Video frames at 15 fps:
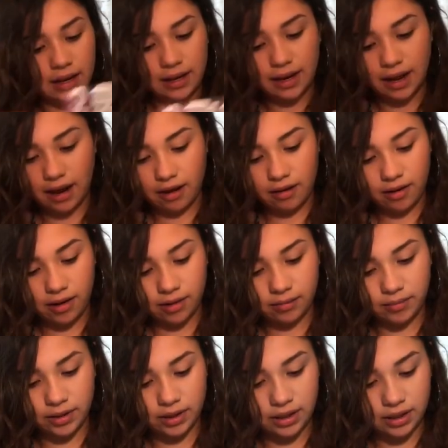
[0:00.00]
Now
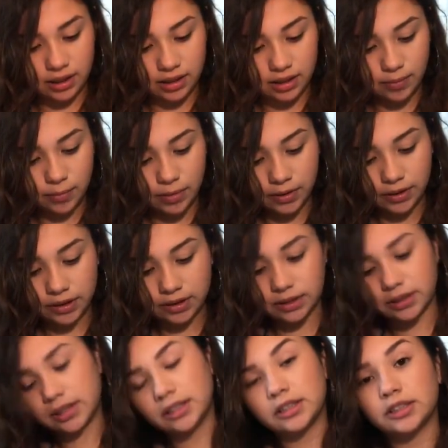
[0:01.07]
I'm going to
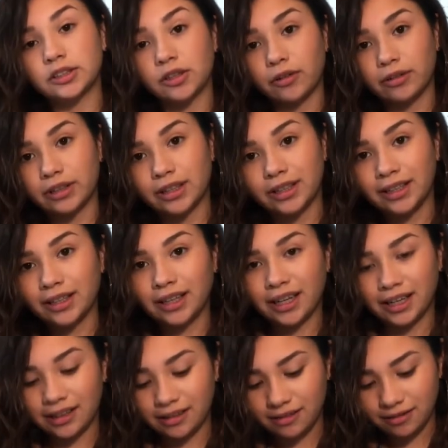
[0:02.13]
put Zola
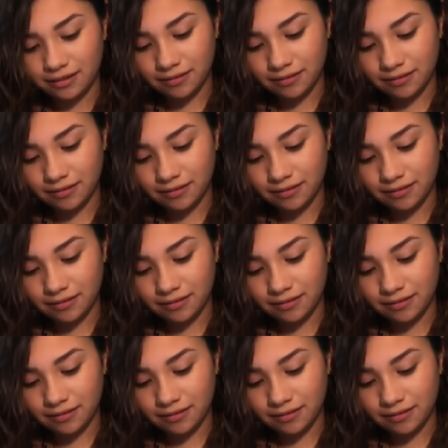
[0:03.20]
again.